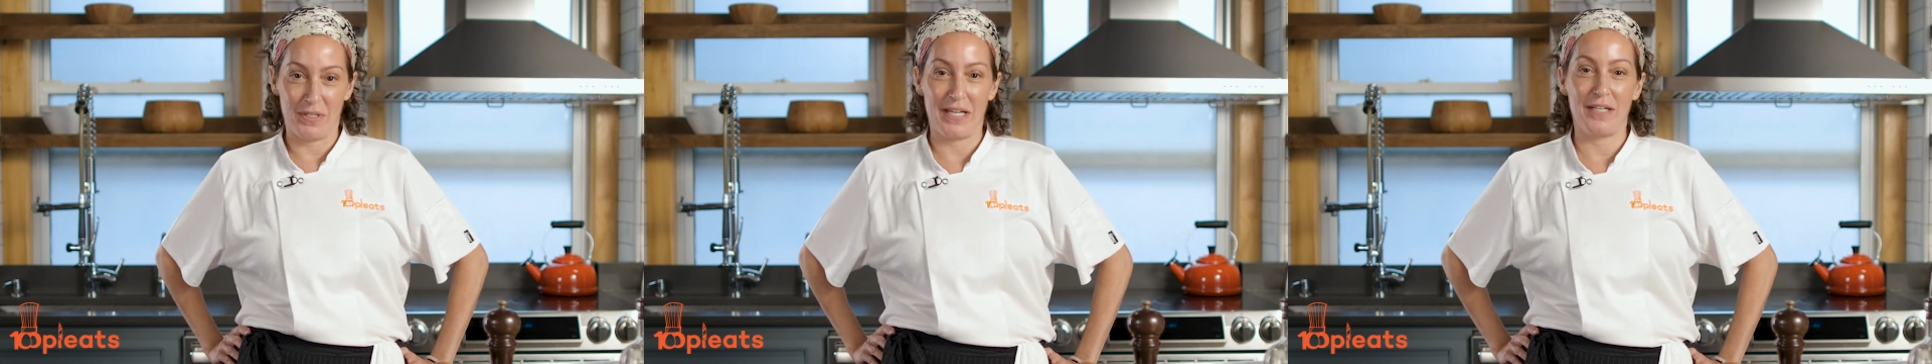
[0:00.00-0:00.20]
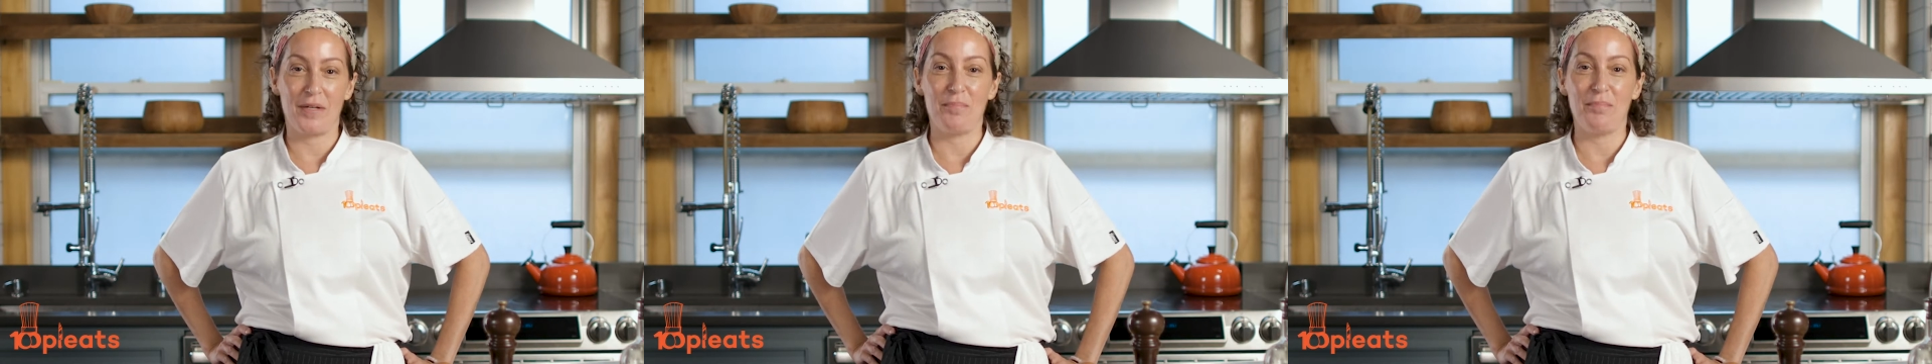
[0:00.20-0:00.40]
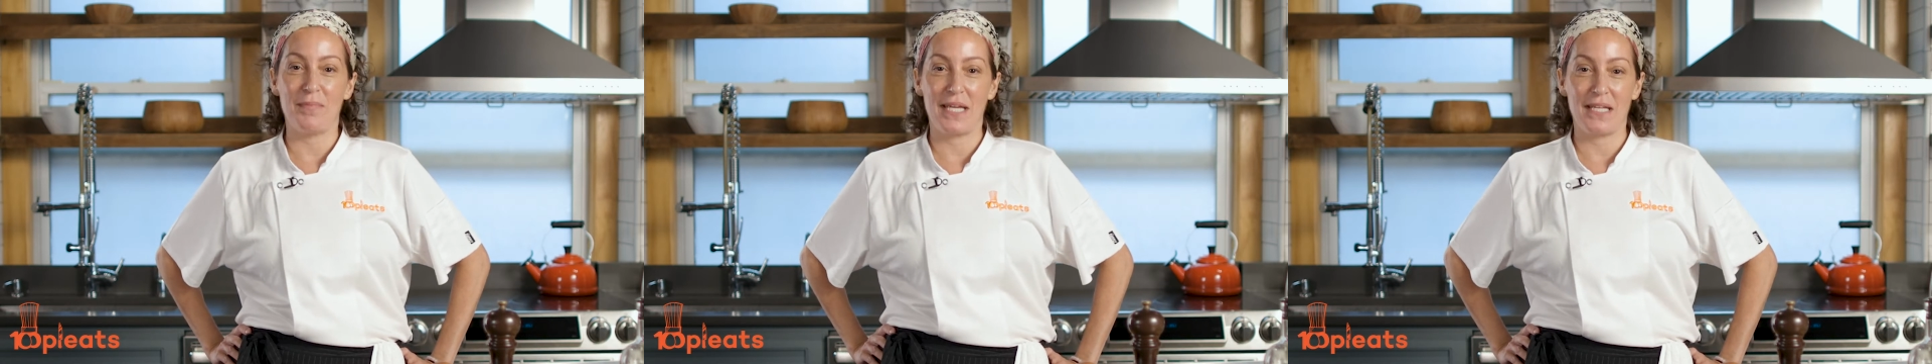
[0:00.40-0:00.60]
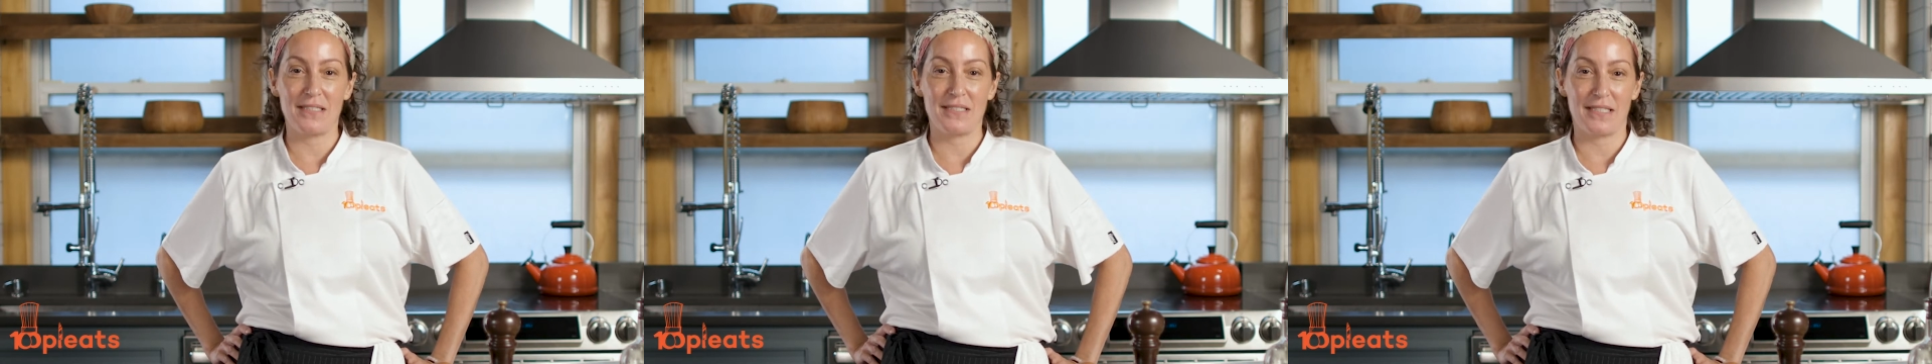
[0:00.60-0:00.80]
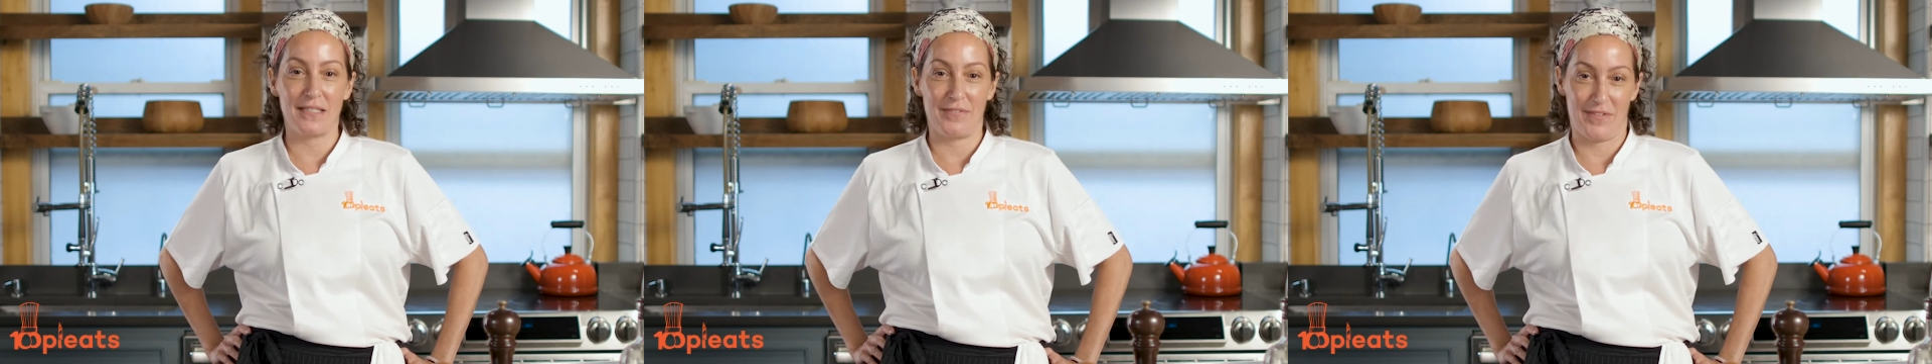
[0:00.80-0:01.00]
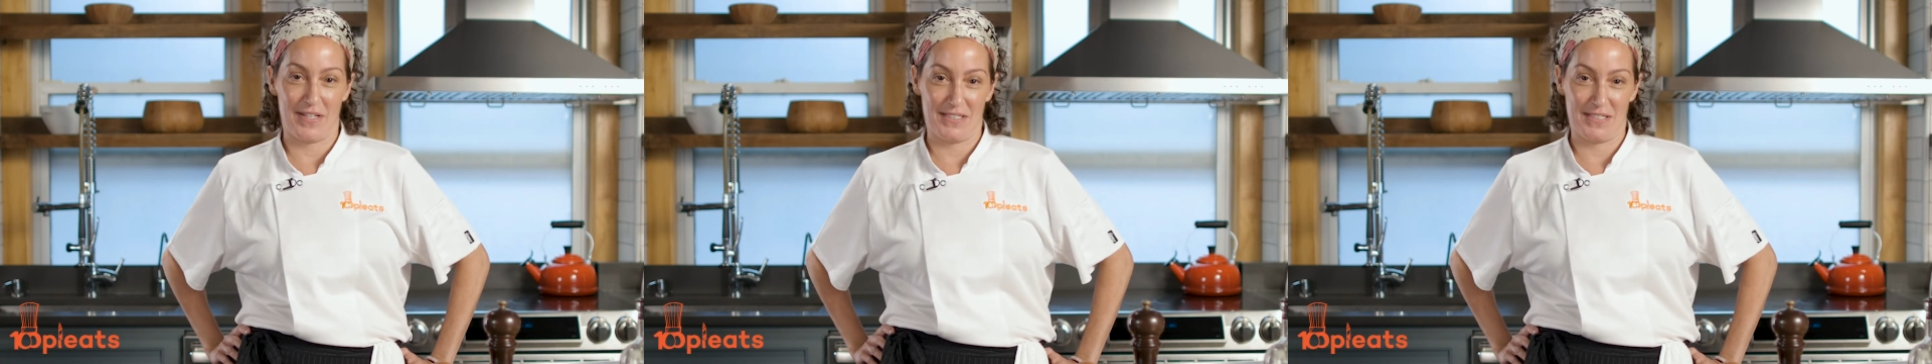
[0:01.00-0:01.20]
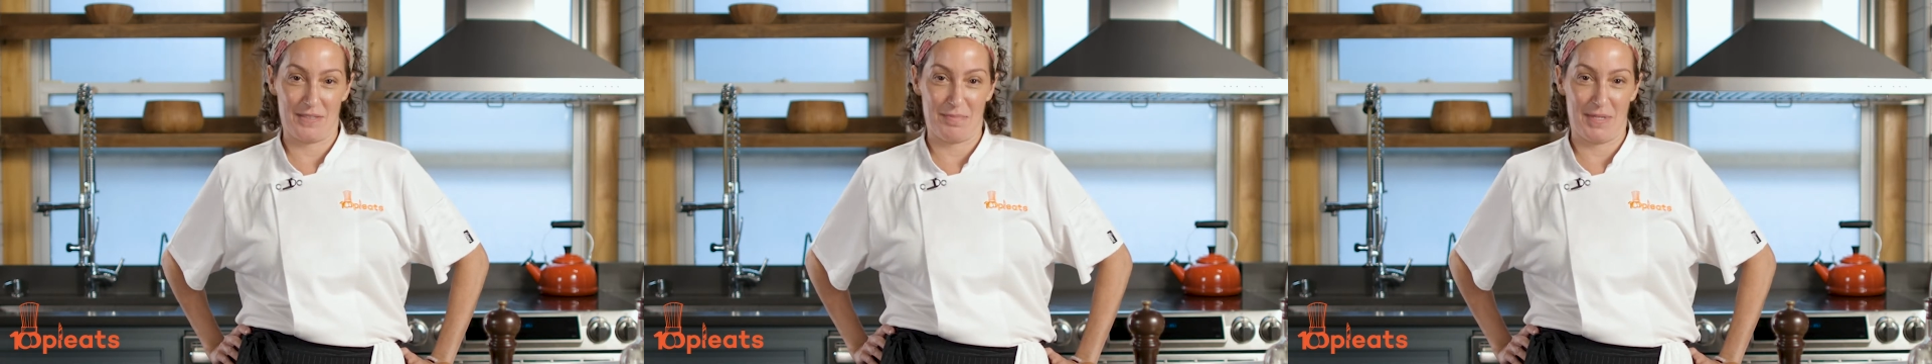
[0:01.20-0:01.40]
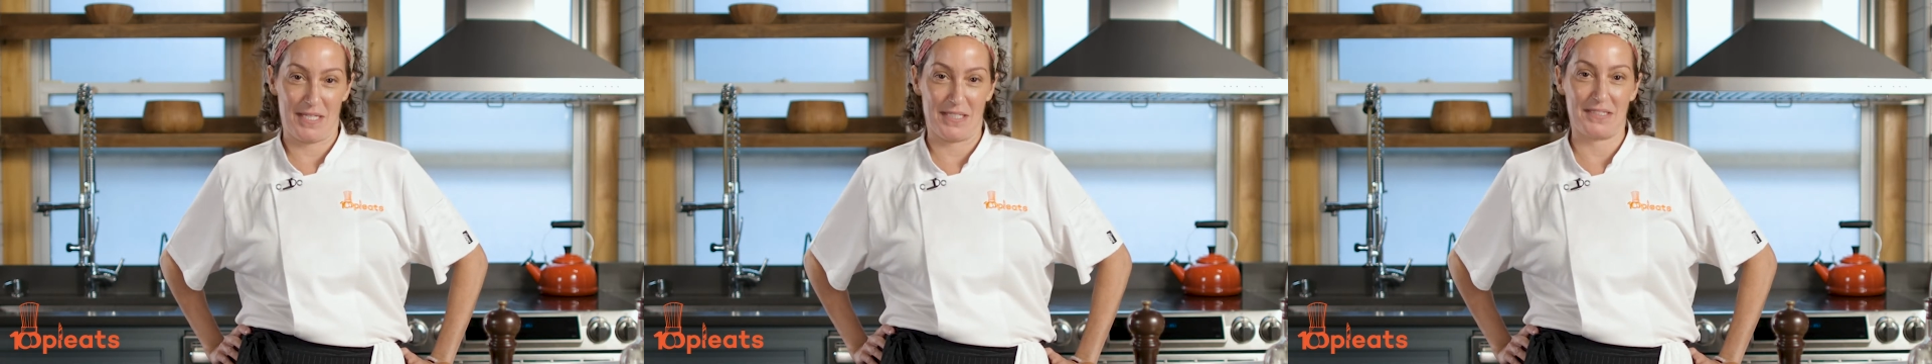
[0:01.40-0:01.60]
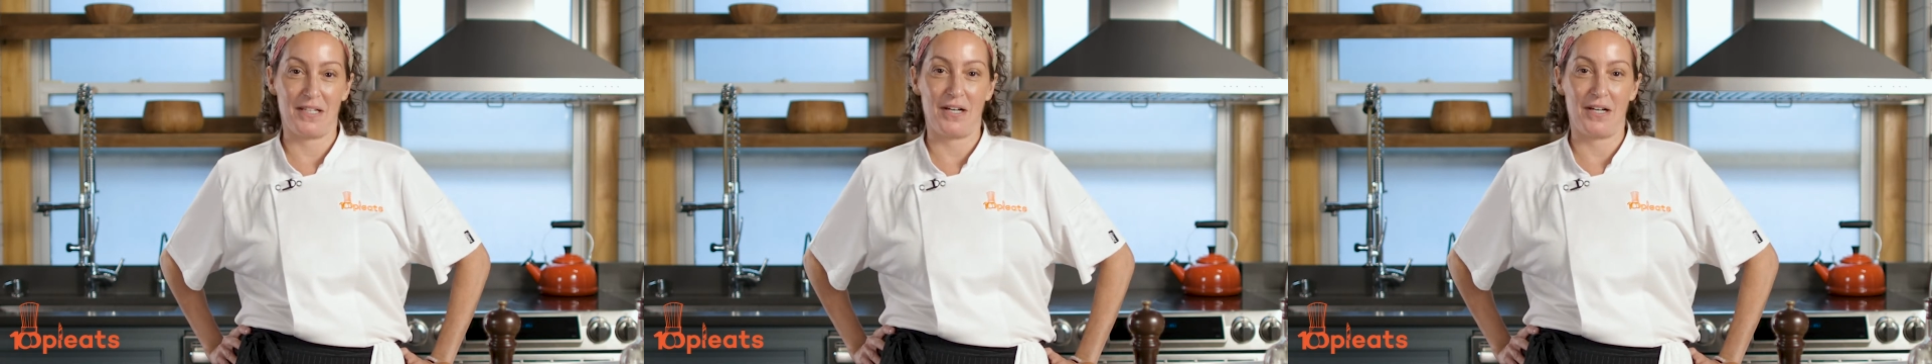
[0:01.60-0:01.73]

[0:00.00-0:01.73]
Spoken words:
an amazing event space